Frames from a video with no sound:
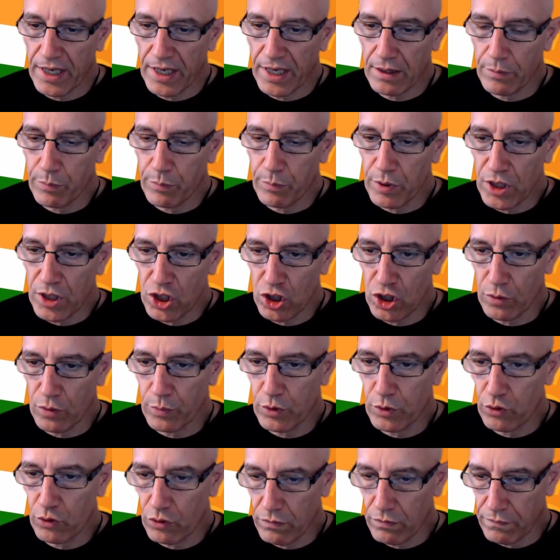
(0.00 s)
bishop to
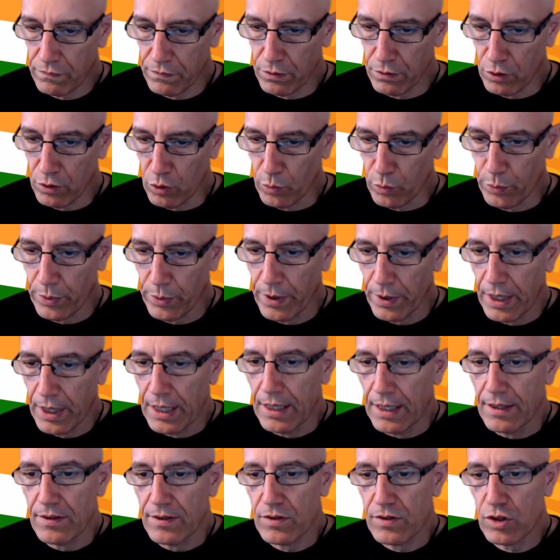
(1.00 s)
develop.
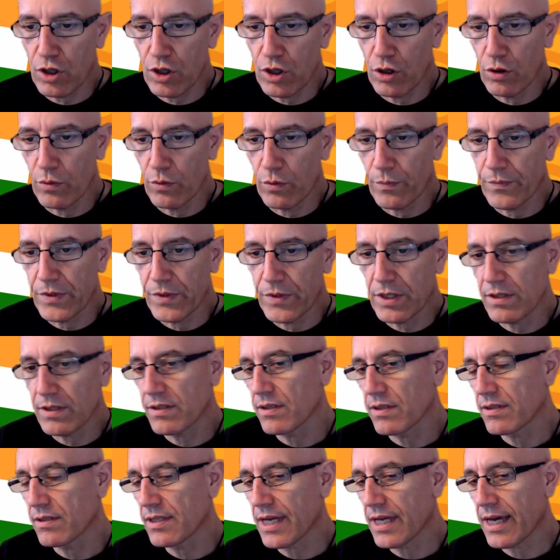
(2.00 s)
So this is
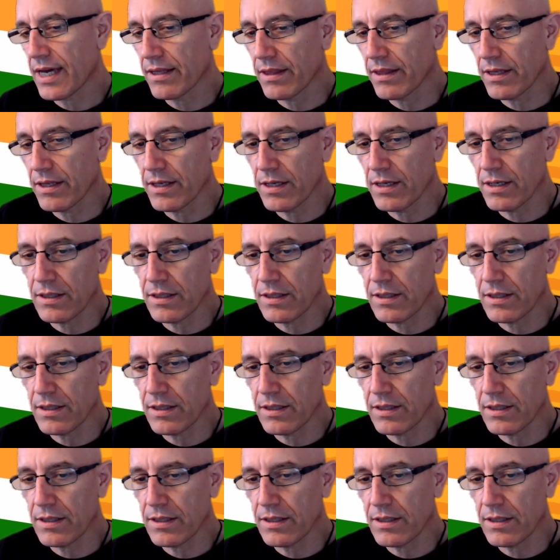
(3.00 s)
the idea.